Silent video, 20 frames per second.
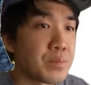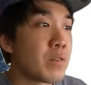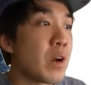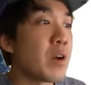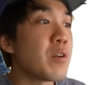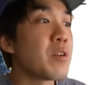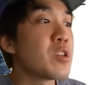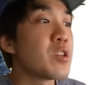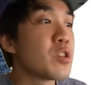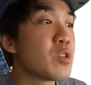
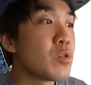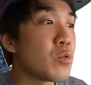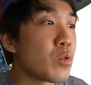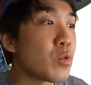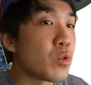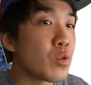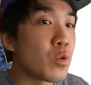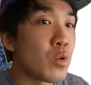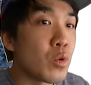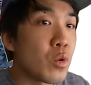Very
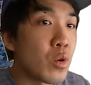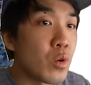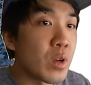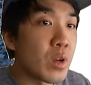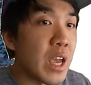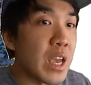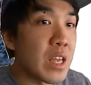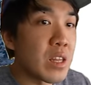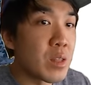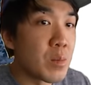soon, Google
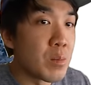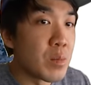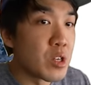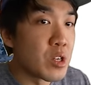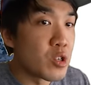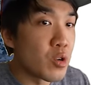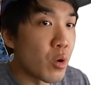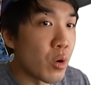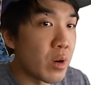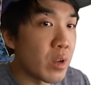gained the
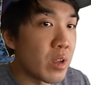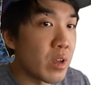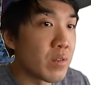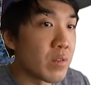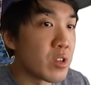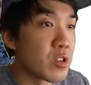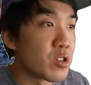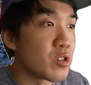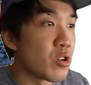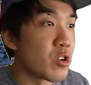majority of
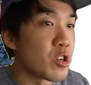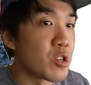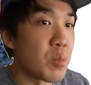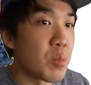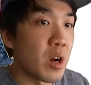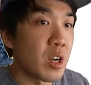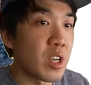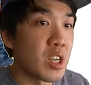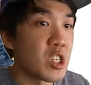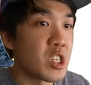the search
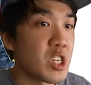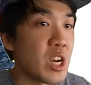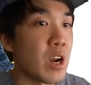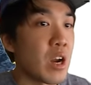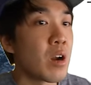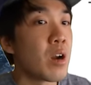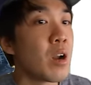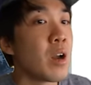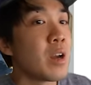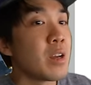market
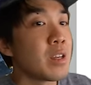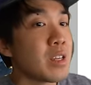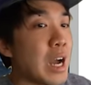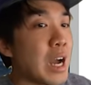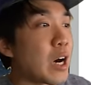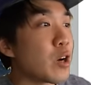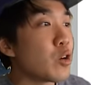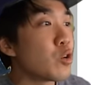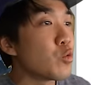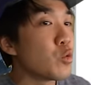share.
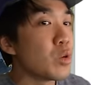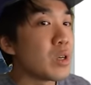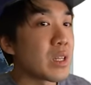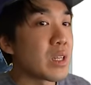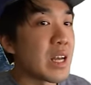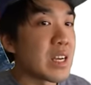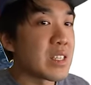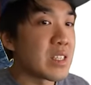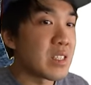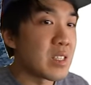Yahoo
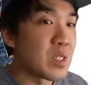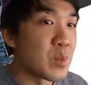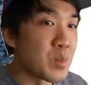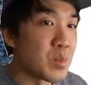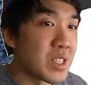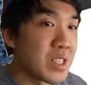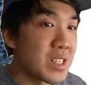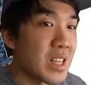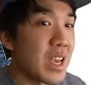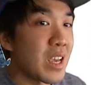realizes his
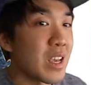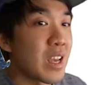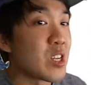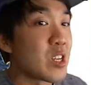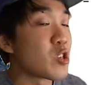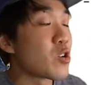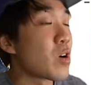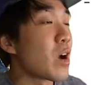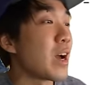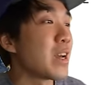mistake and
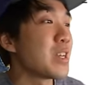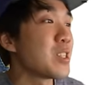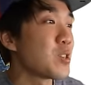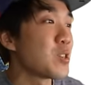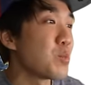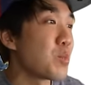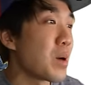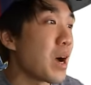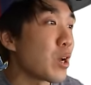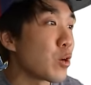tries to
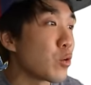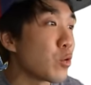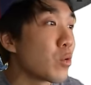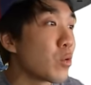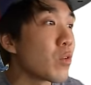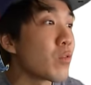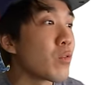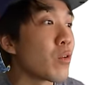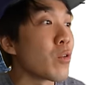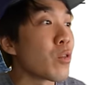buy
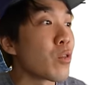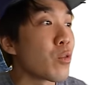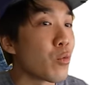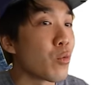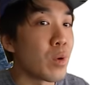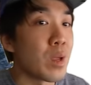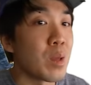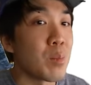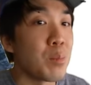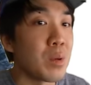Google for
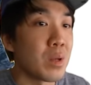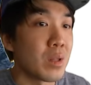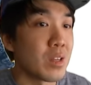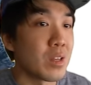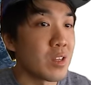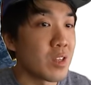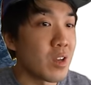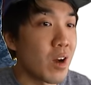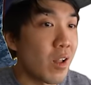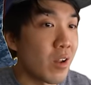$3 billion.